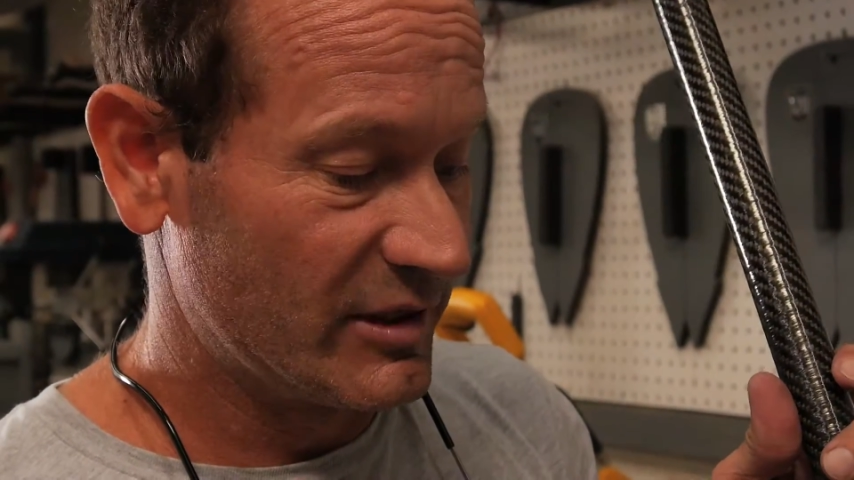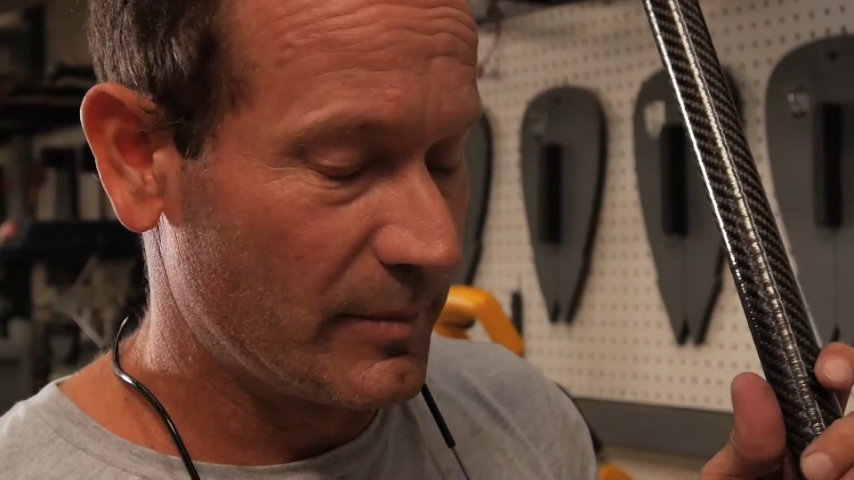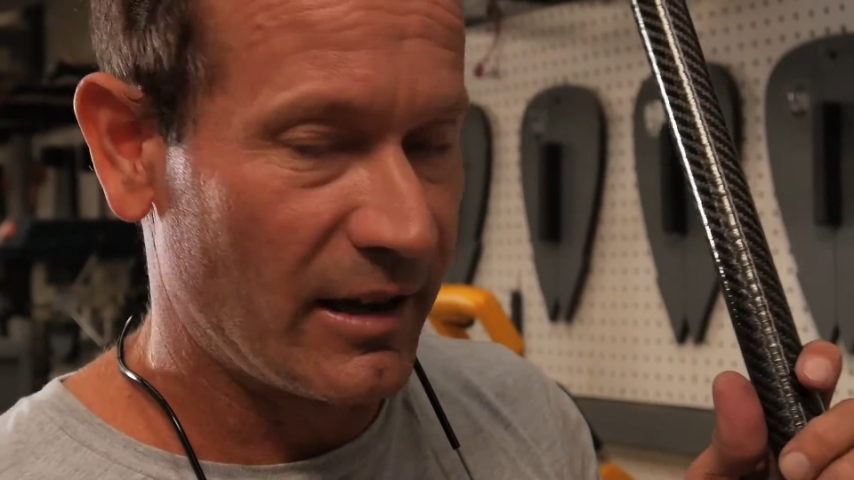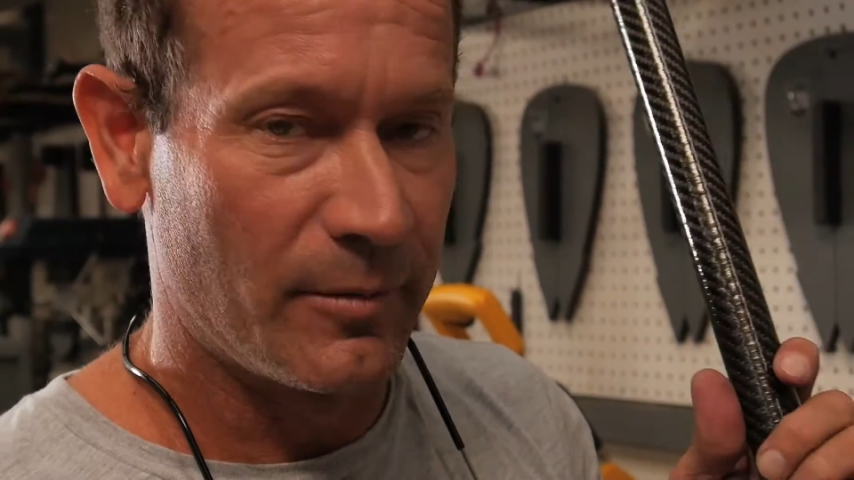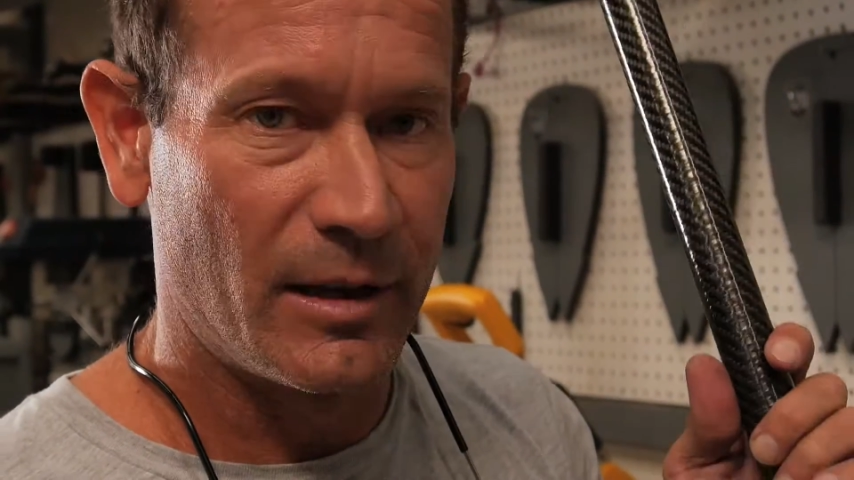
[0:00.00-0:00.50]

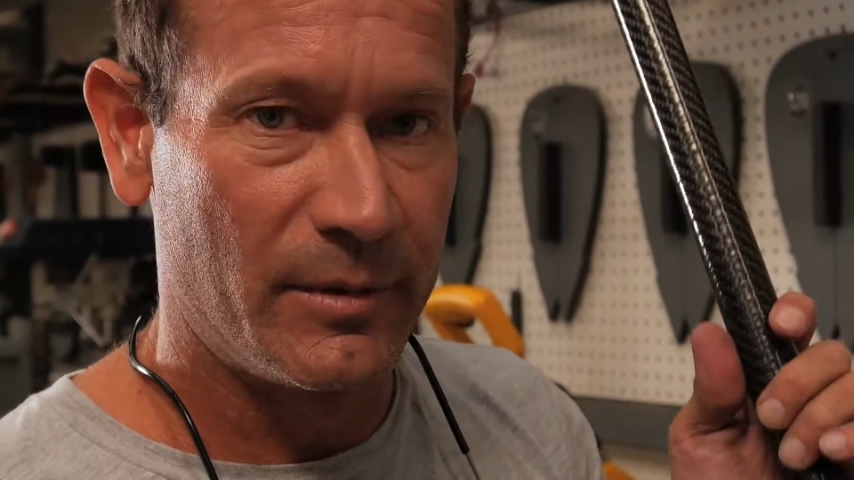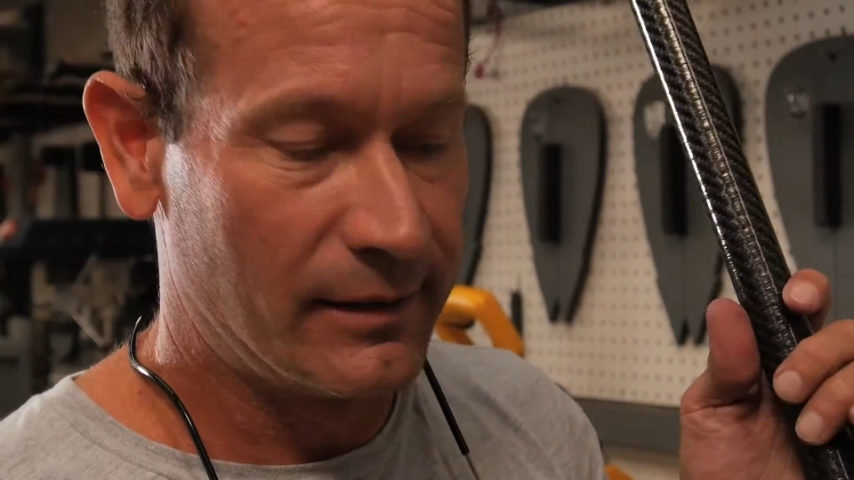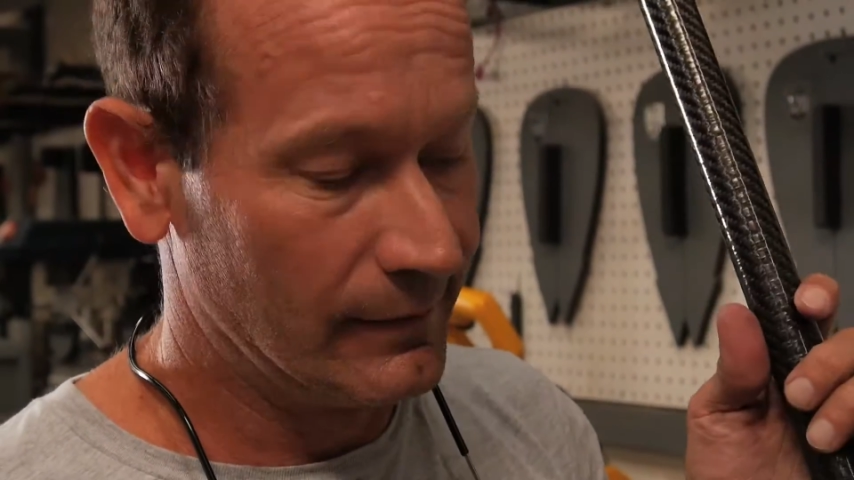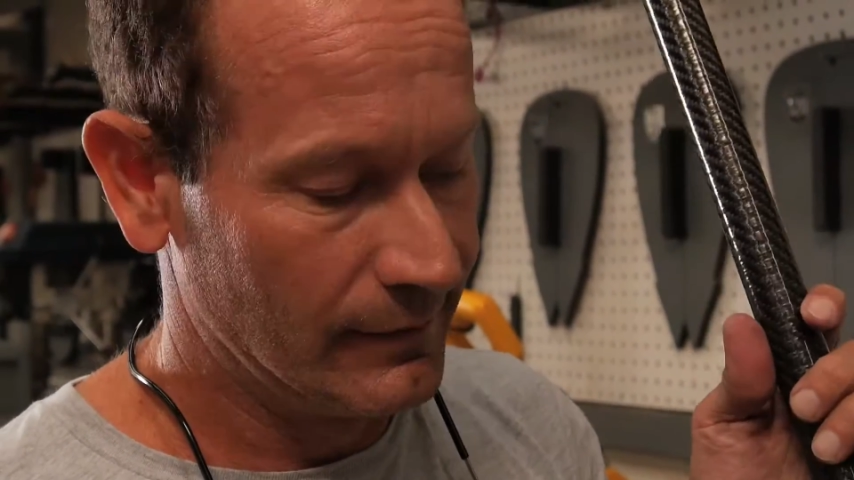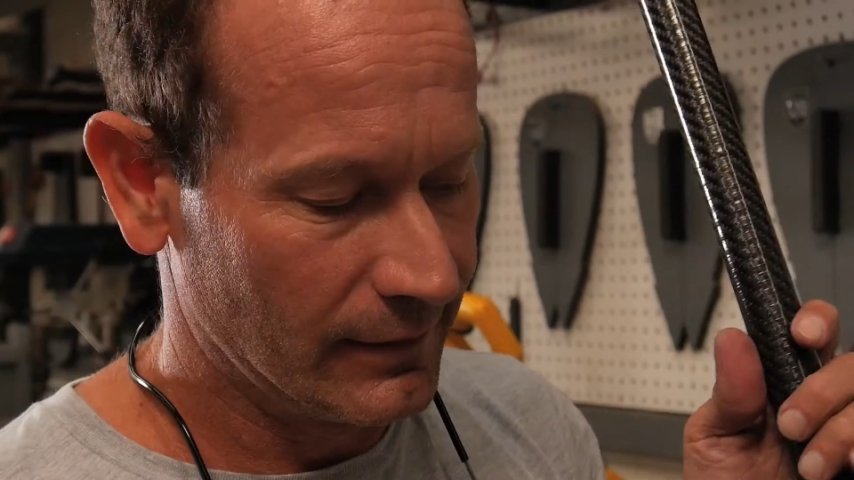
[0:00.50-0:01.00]
somehow
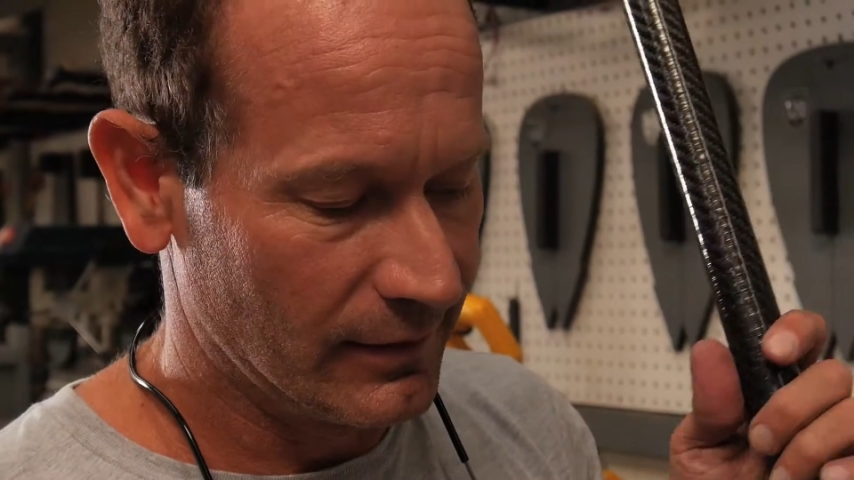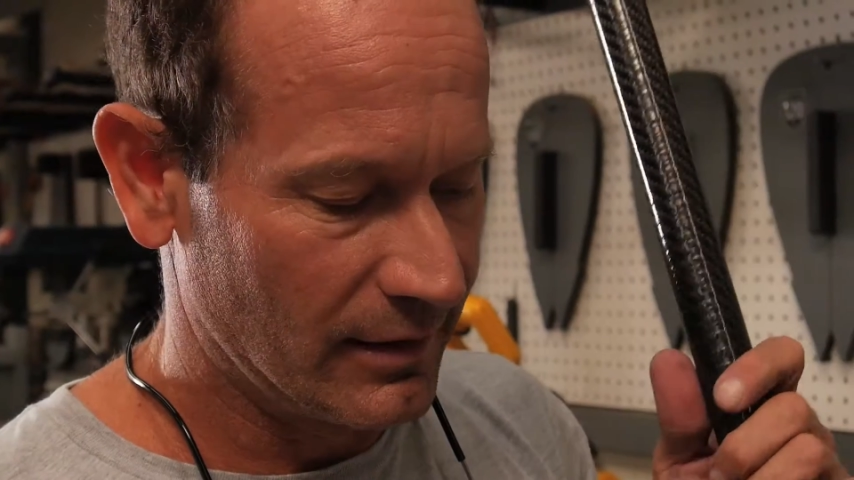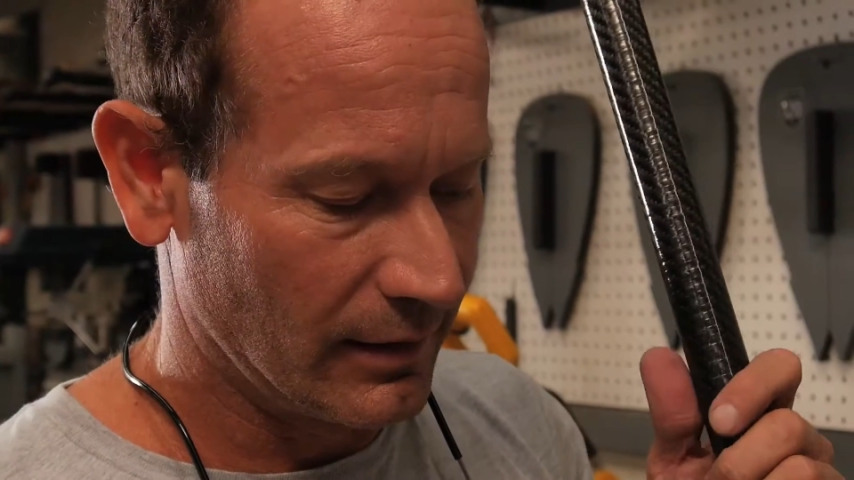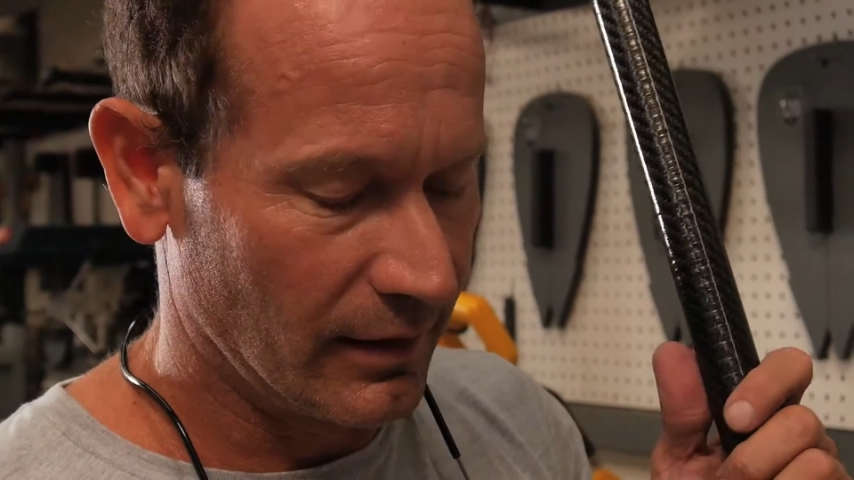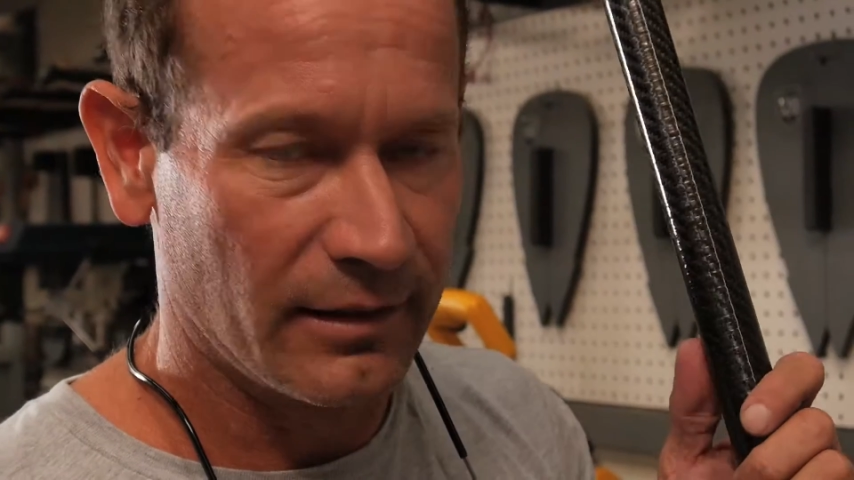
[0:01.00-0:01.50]
maybe could